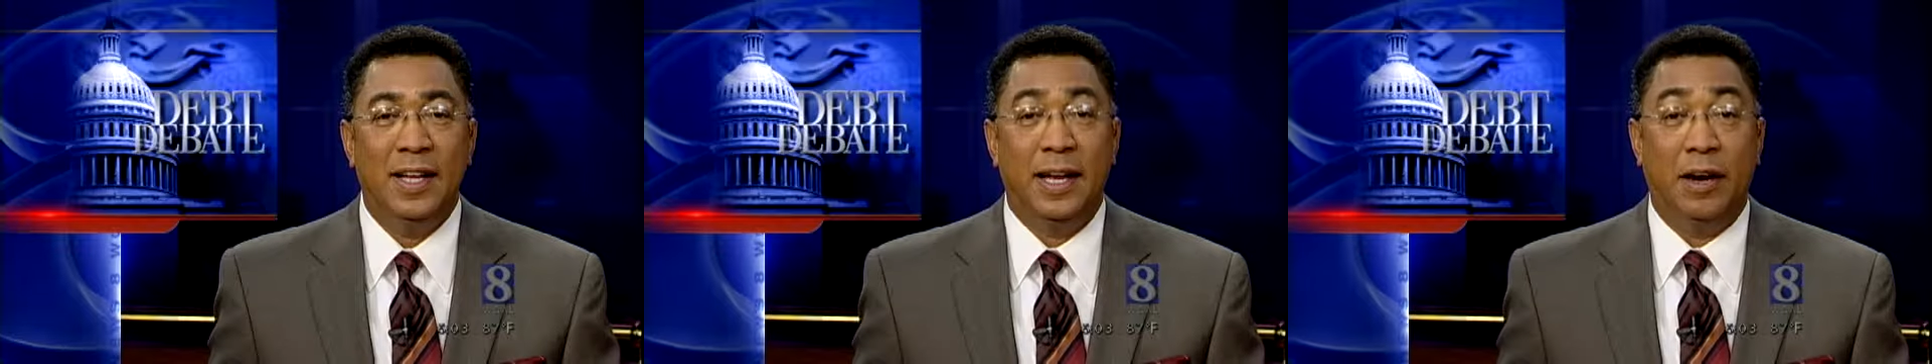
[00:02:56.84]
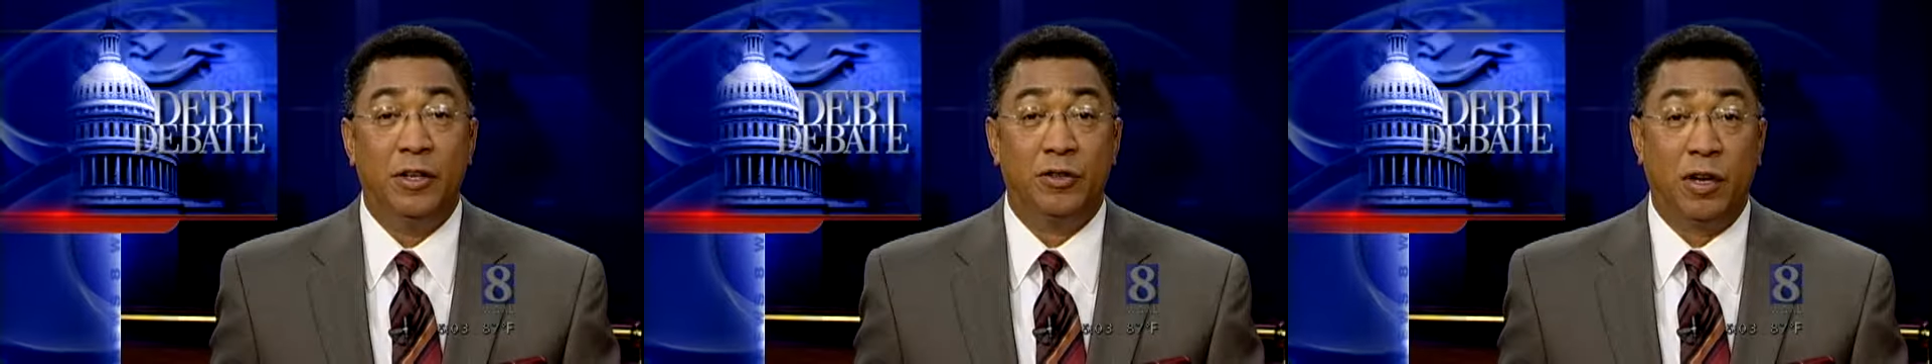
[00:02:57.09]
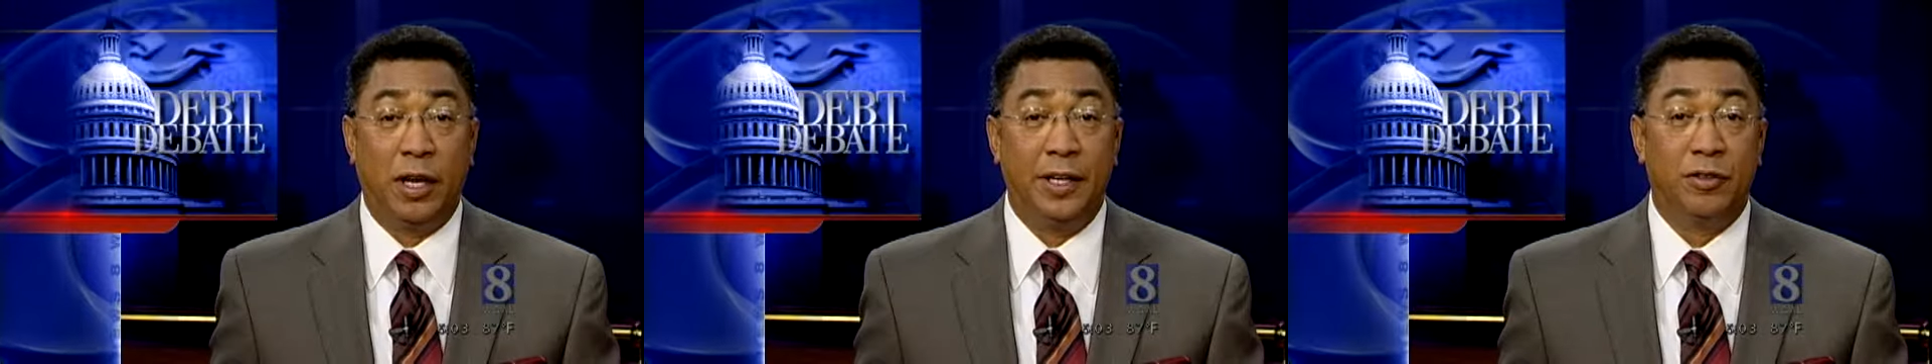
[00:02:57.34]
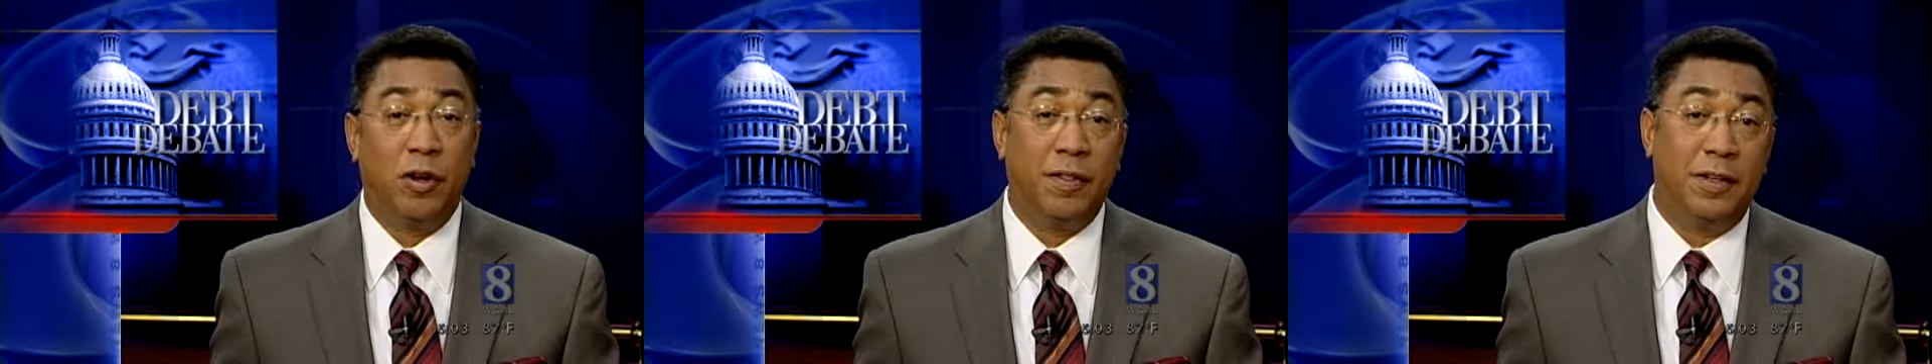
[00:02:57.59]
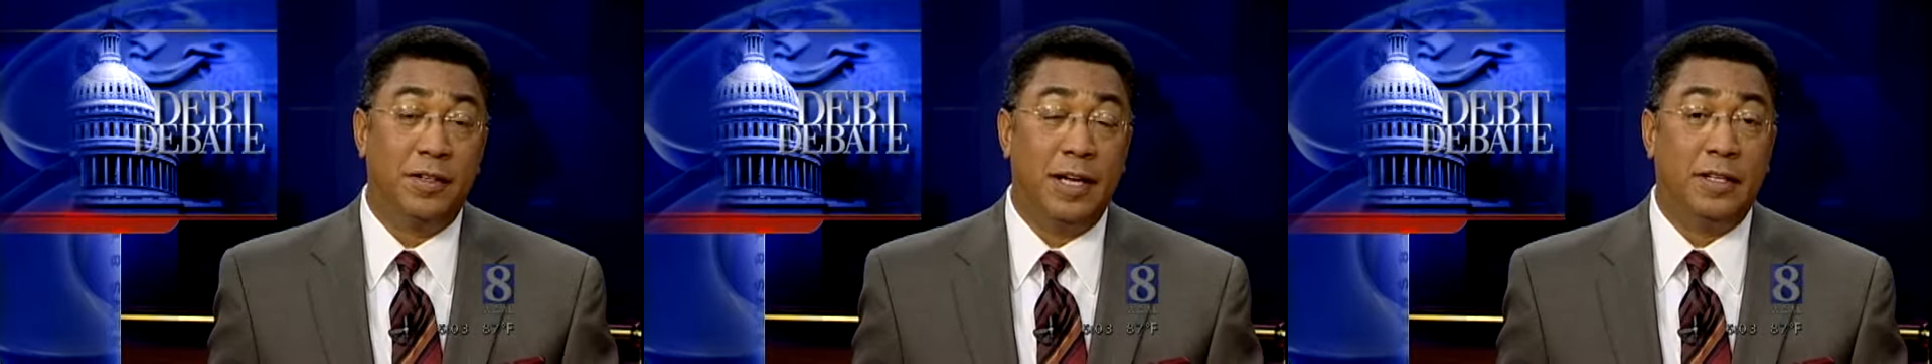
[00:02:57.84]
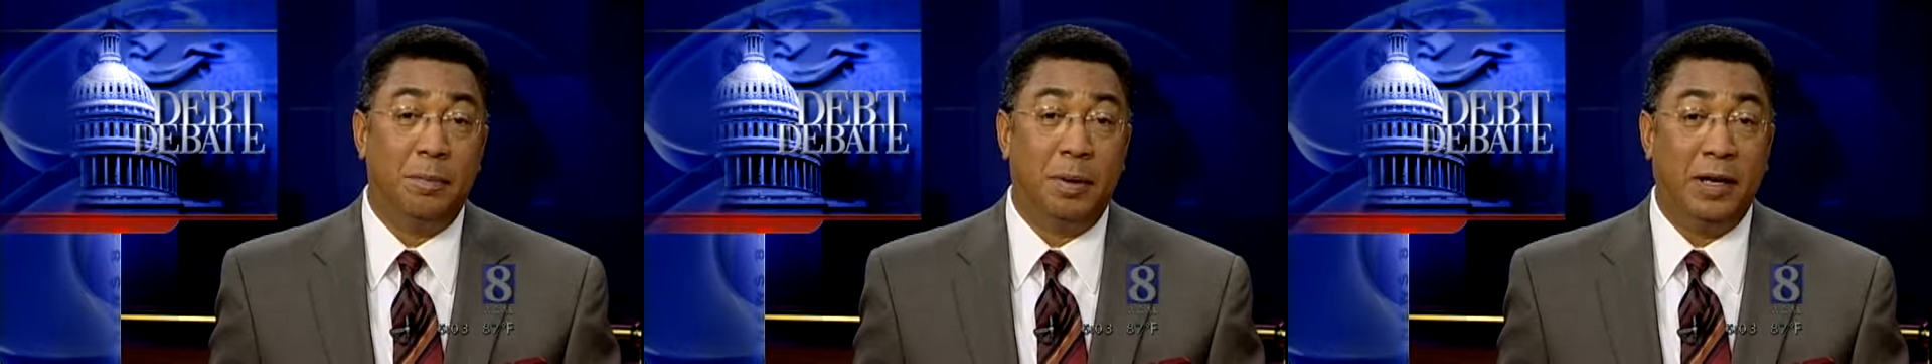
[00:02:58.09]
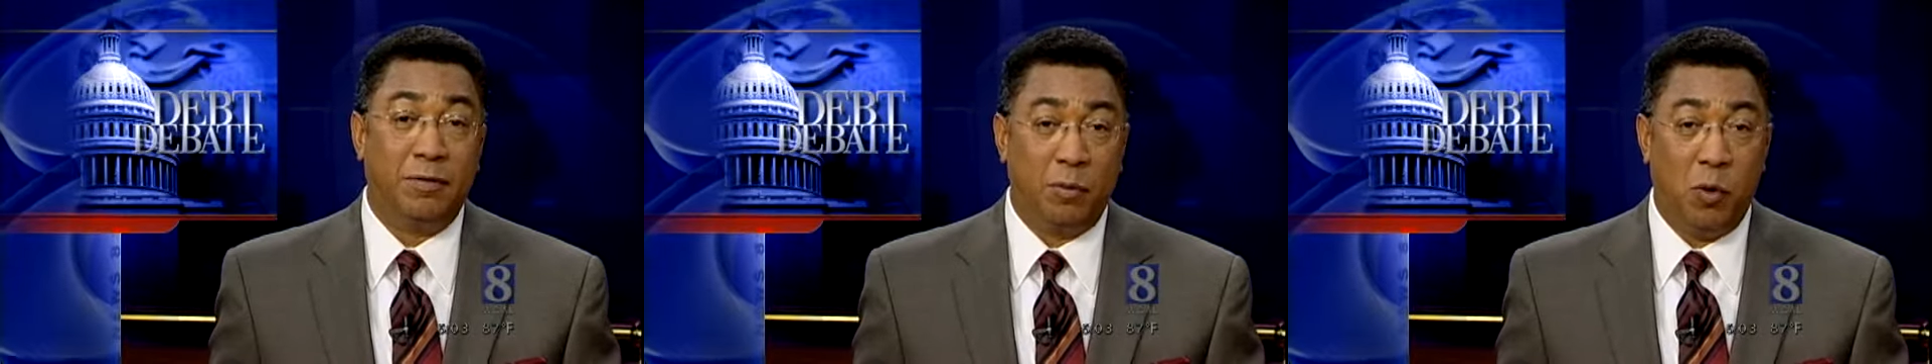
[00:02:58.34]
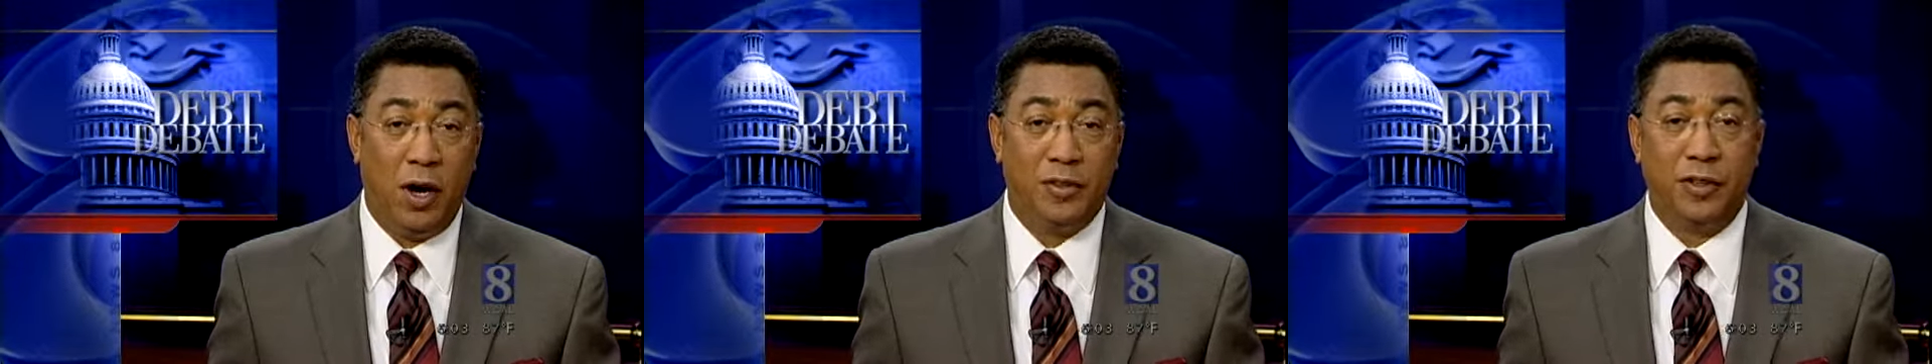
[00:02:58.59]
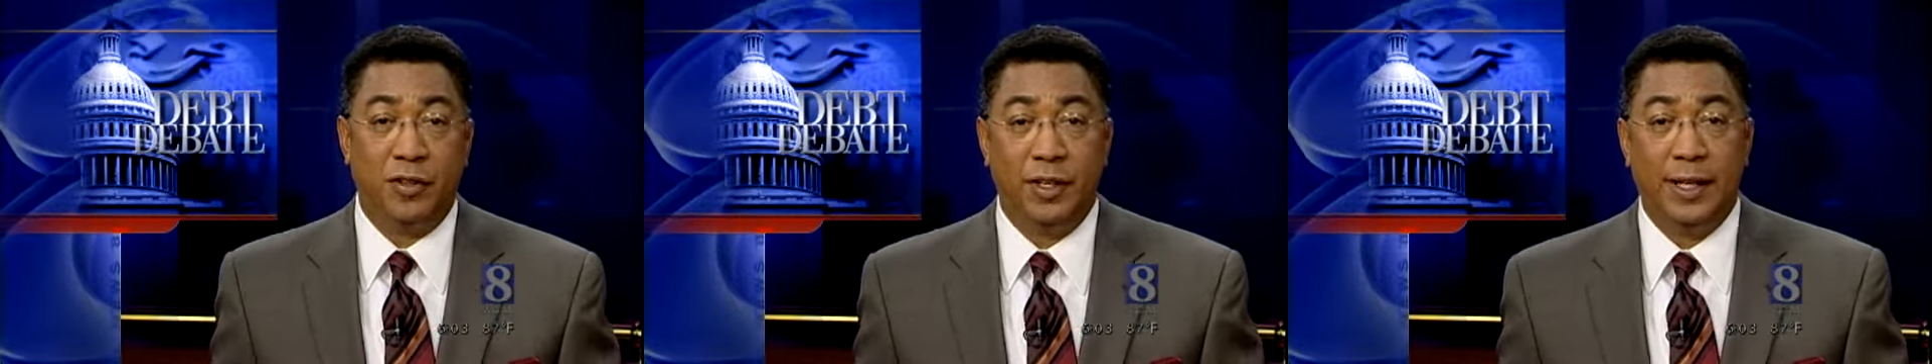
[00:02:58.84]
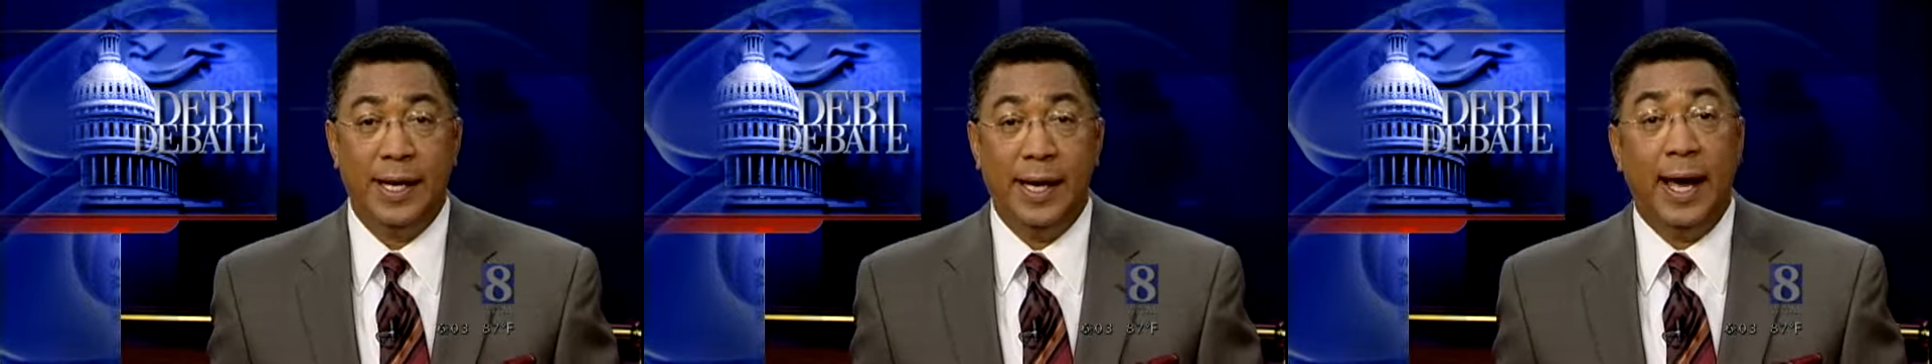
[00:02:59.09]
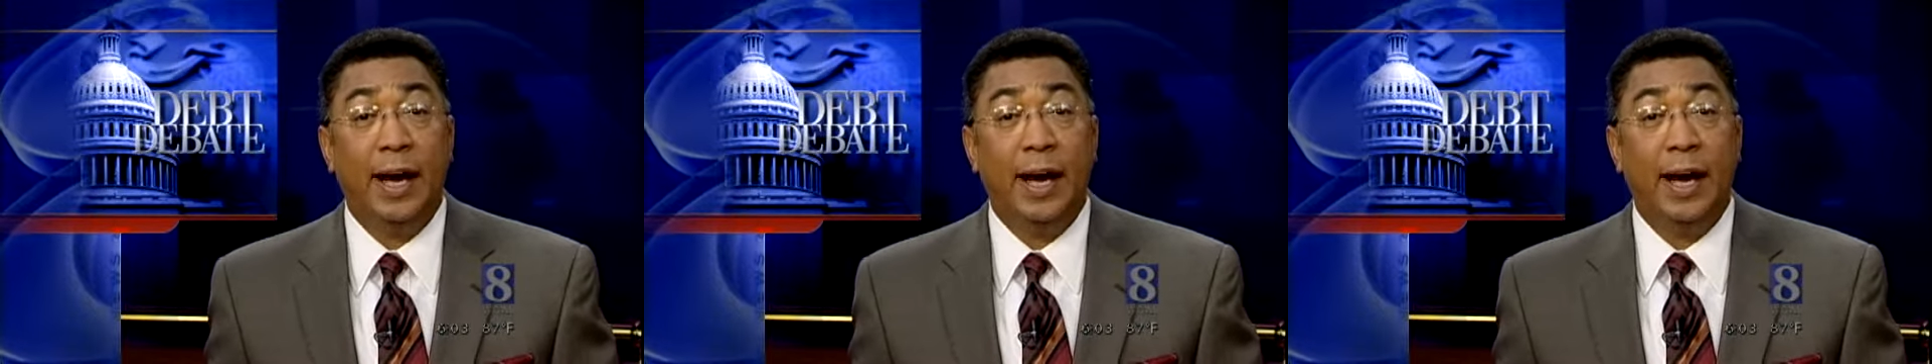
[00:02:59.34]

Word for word: Now, here's the latest on the debt debate from Washington.